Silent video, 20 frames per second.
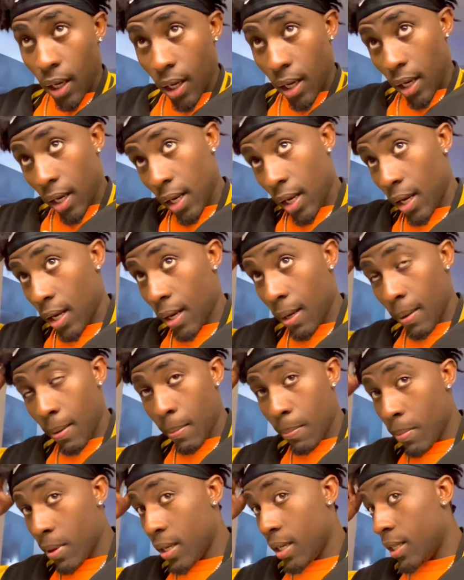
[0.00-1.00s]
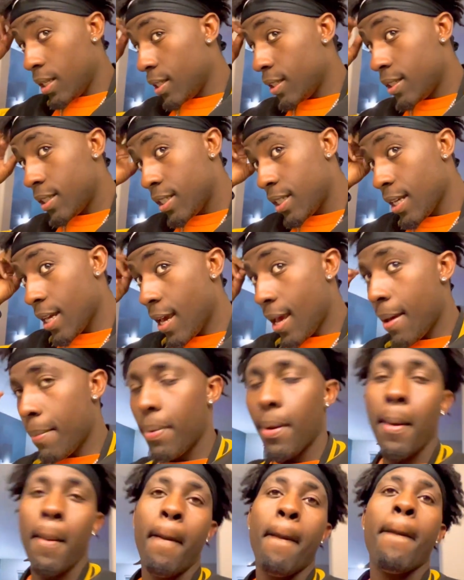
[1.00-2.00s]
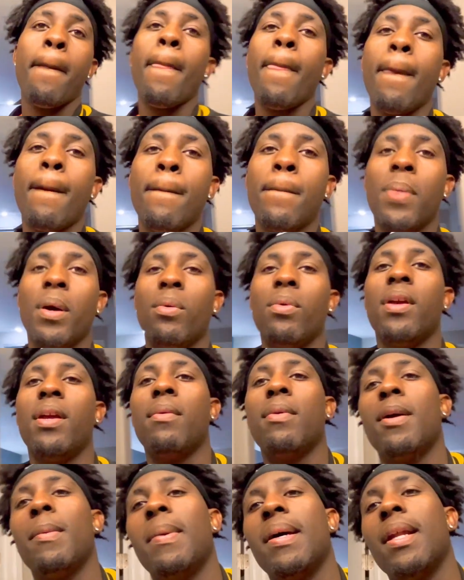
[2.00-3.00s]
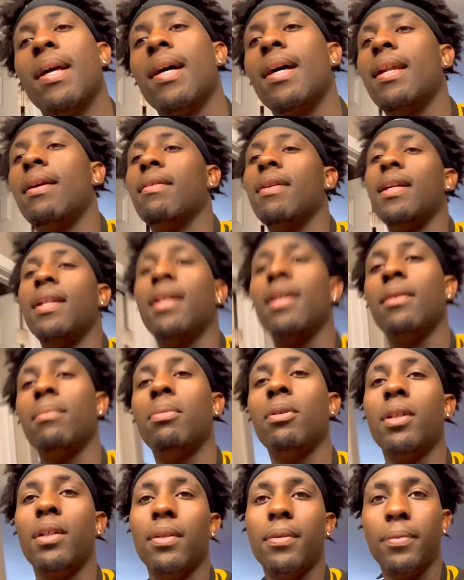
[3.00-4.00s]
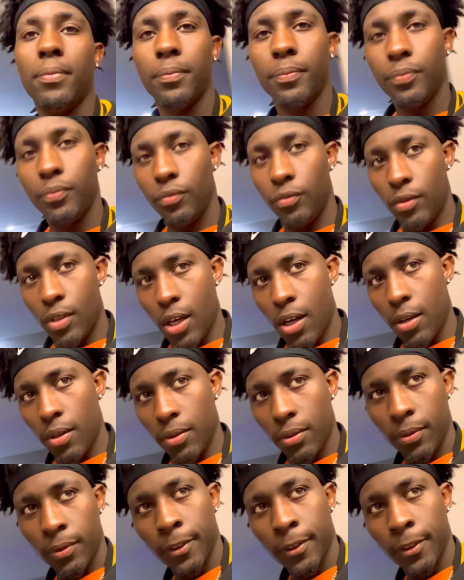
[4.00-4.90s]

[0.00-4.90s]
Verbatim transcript: Yeah, but need to chop. But we ain't worried about all that right now, but you know.